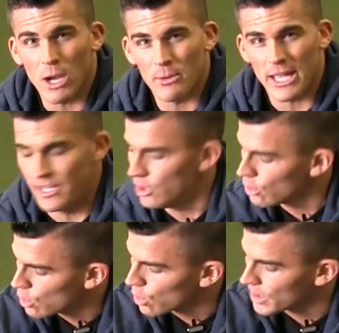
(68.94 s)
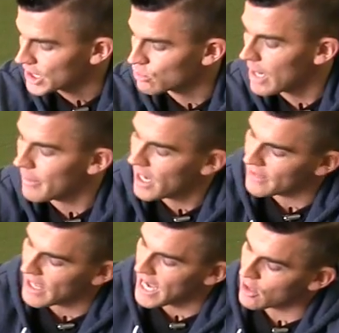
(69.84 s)
right where that heel cord is, right
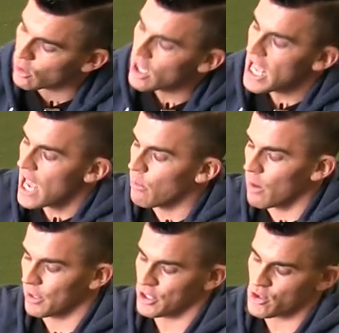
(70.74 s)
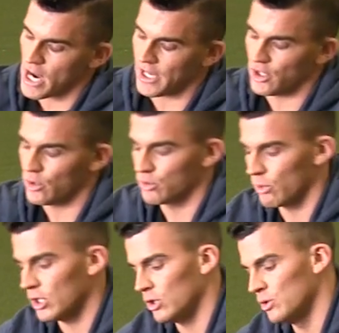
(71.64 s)
behind the ankle. And what we're gonna try and do is
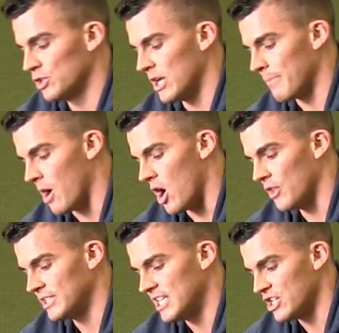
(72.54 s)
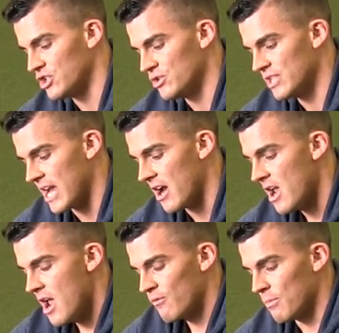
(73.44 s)
we're gonna loosen up all the tissues there
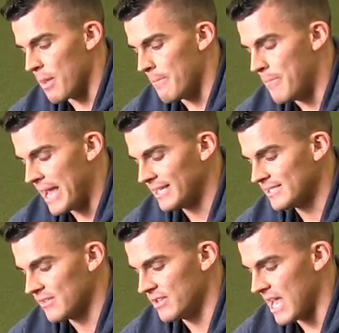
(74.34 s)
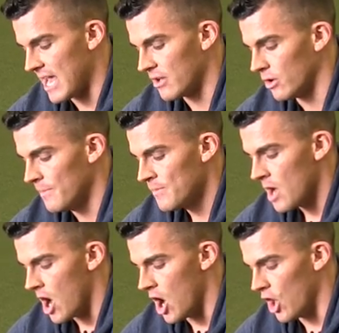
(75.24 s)
from the base of the ankle
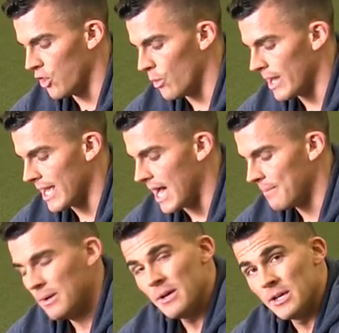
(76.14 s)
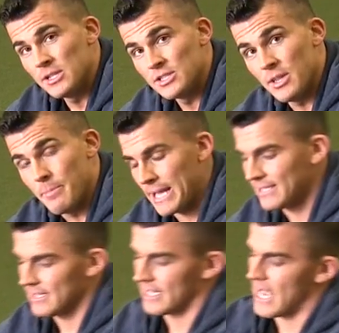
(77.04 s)
all the way up to the
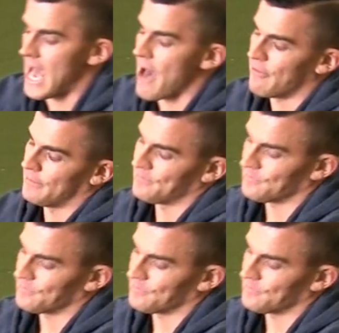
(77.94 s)
base of the calf.